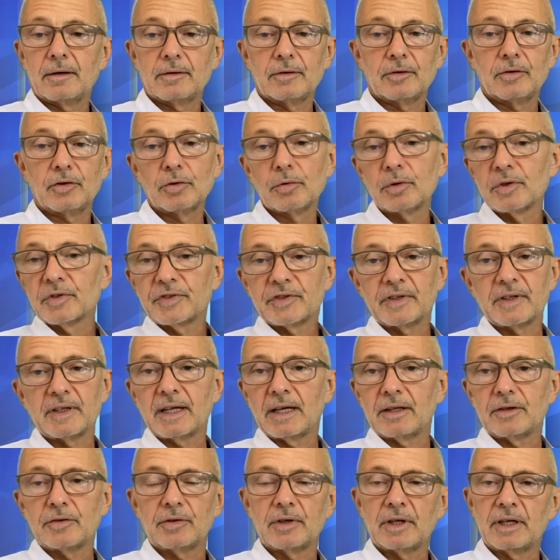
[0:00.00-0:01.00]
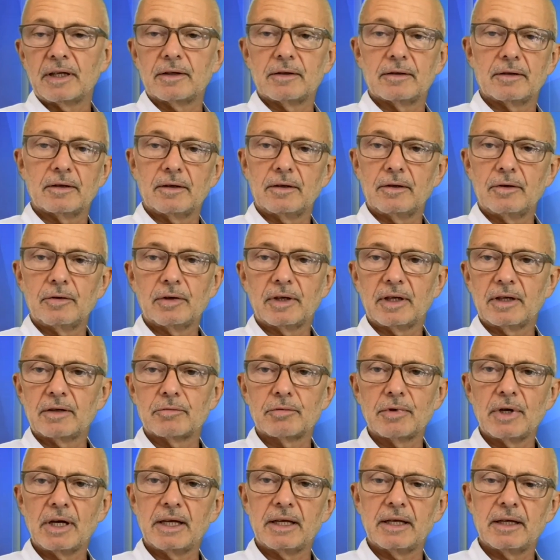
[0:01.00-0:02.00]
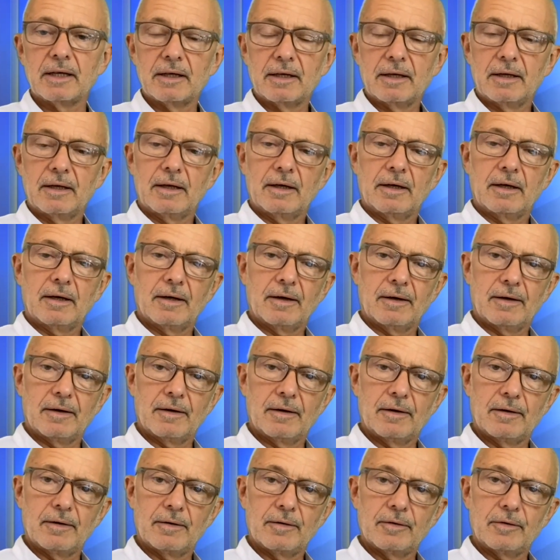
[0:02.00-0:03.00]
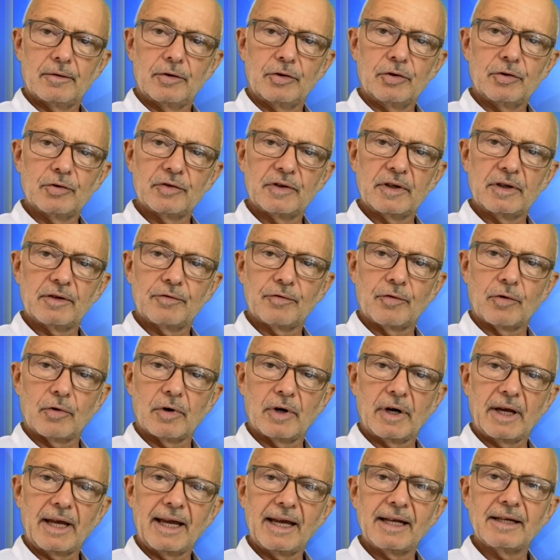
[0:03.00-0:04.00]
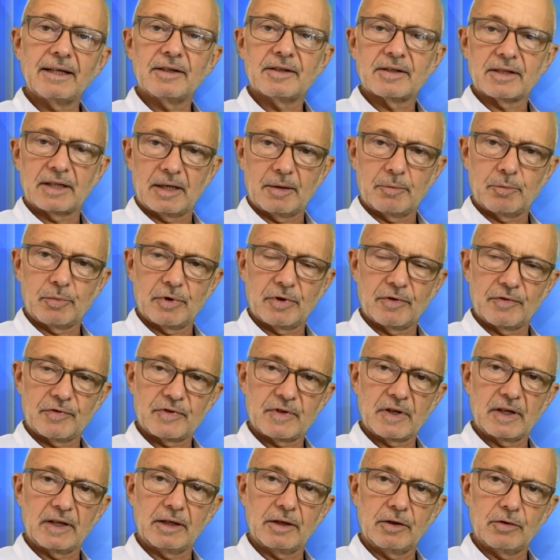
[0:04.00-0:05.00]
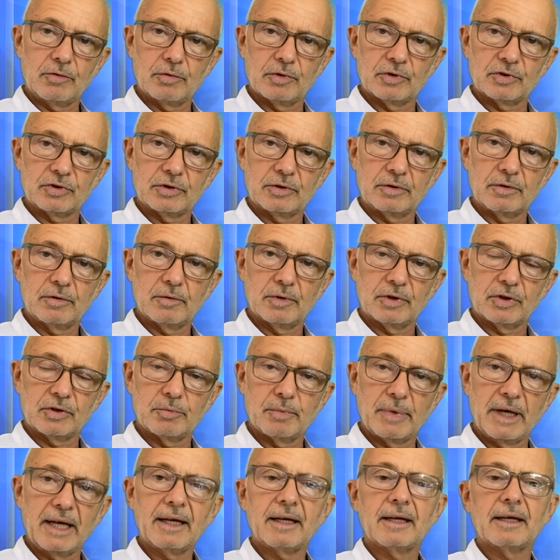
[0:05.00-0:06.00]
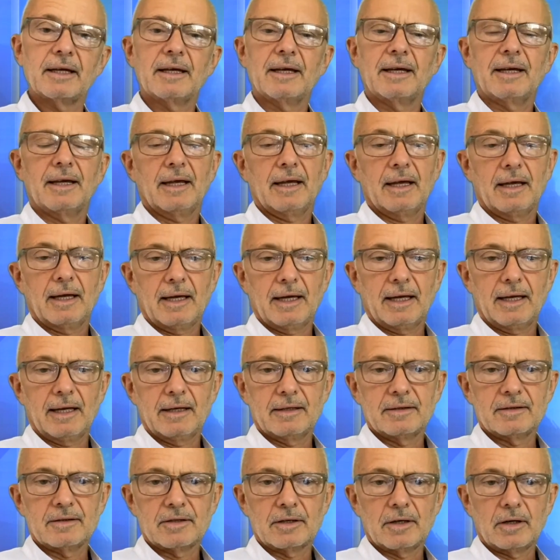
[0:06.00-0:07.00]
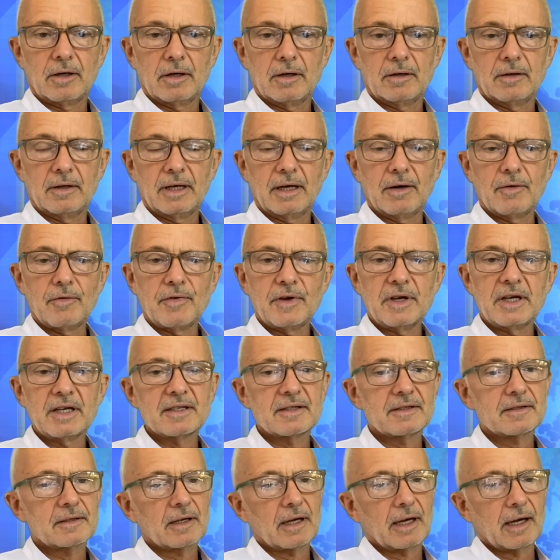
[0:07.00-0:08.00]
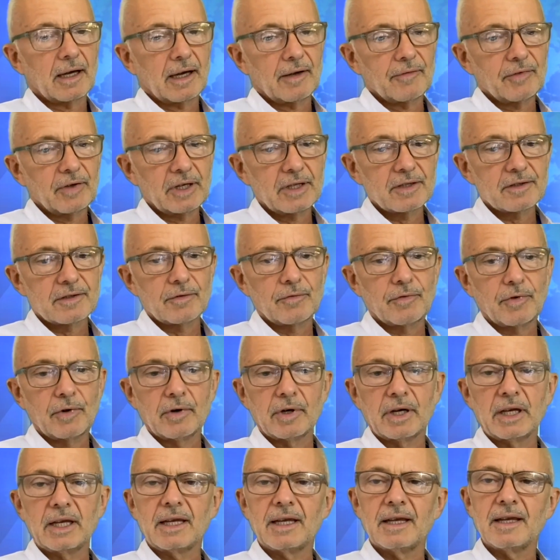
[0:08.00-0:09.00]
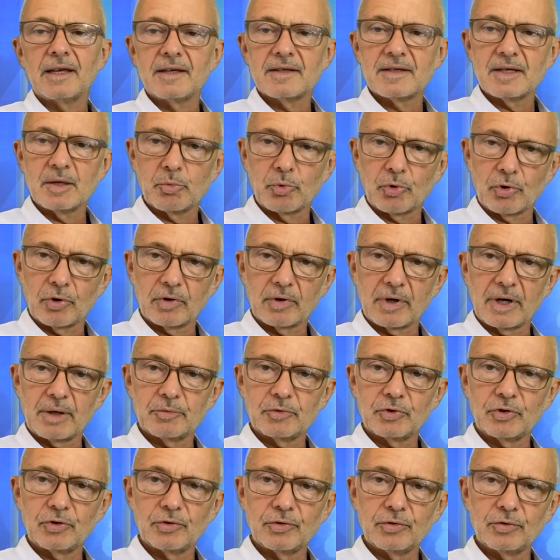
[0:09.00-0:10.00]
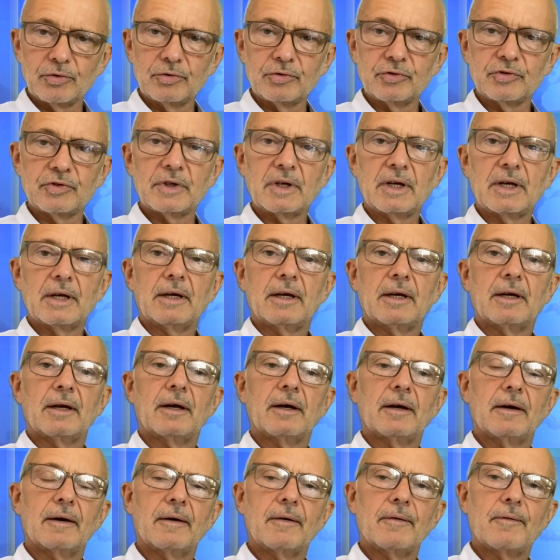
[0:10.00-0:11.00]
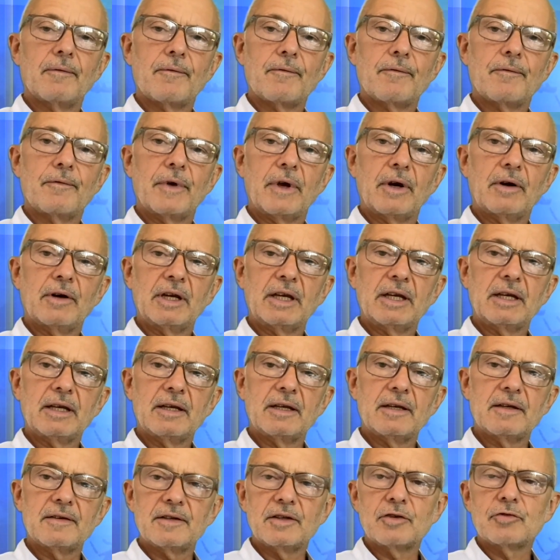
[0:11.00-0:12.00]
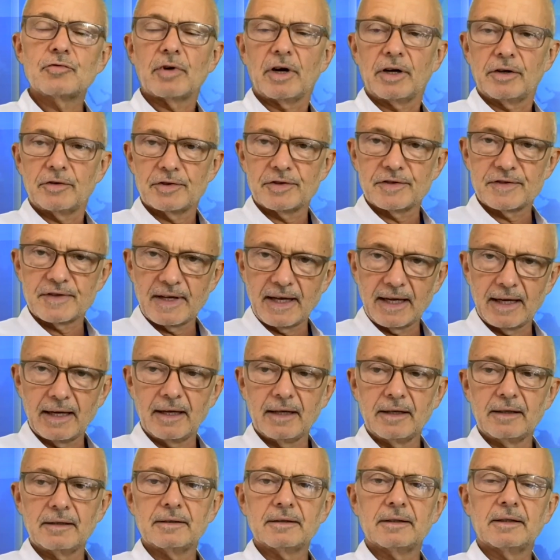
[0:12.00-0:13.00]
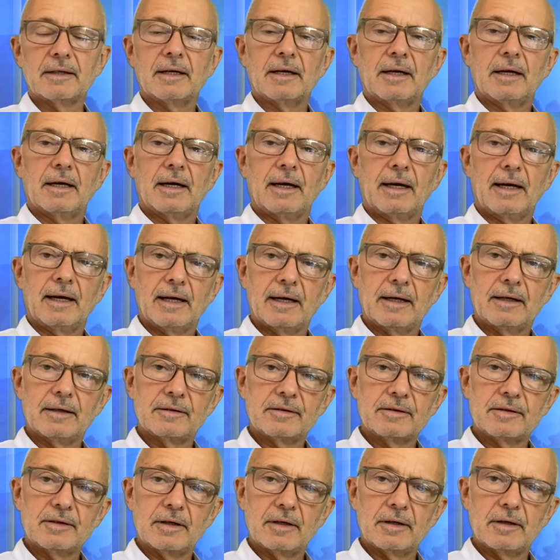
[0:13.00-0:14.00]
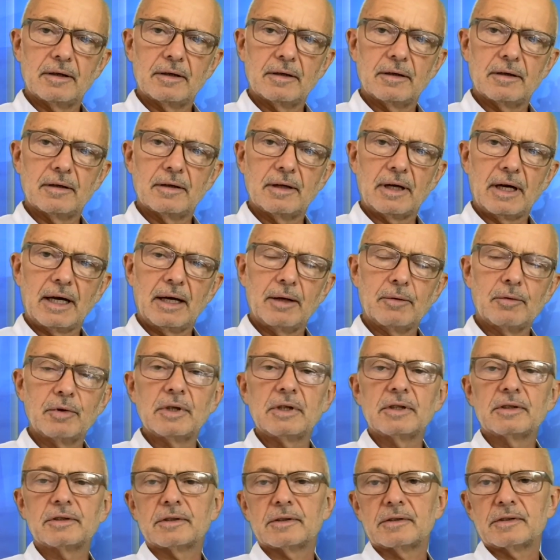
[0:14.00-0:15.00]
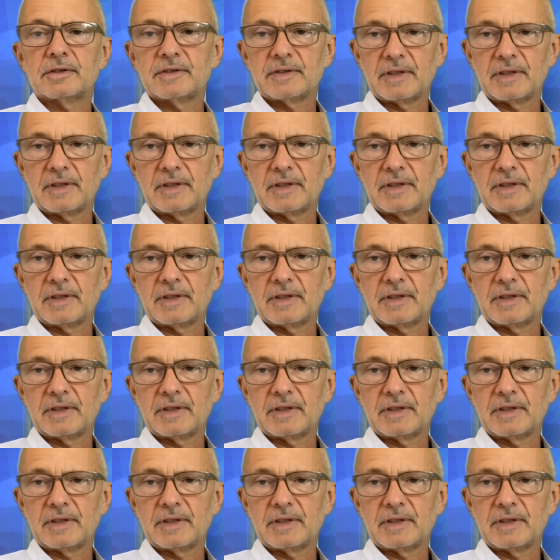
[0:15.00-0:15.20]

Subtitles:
you will see that you can really use it for any type of study you want to make. And the other thing is, I think it's a very easy program to use, very easy to understand, and I will